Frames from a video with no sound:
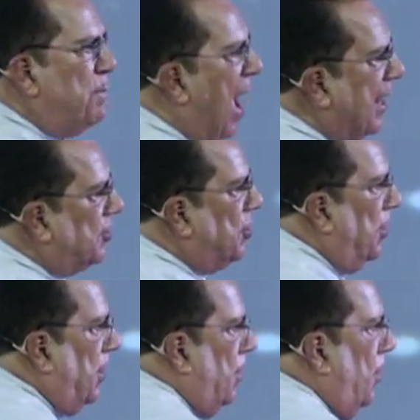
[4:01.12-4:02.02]
back to
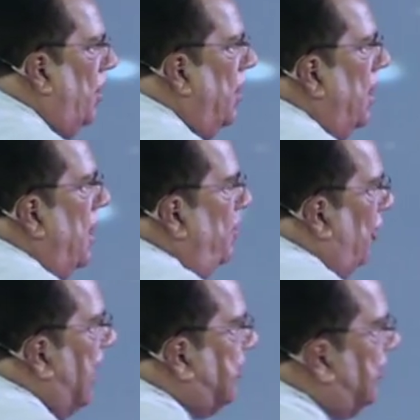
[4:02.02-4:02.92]
you.
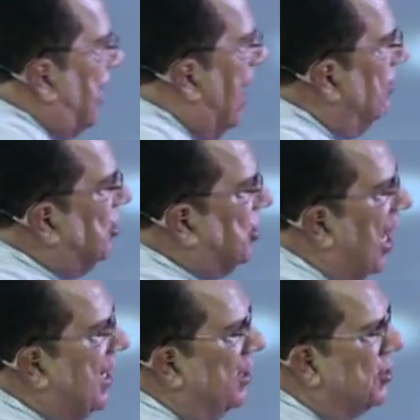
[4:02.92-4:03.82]
Pressed down,
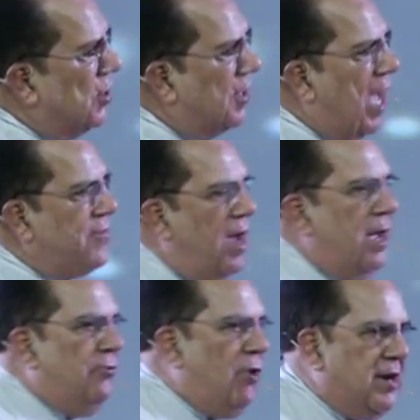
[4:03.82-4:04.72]
shaken together,
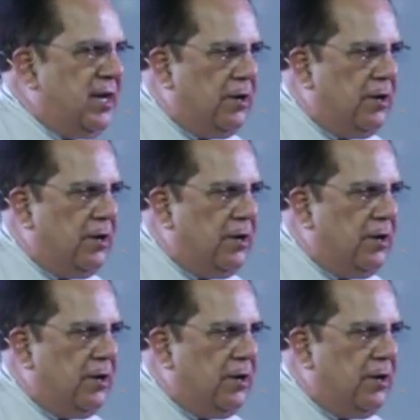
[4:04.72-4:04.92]
and running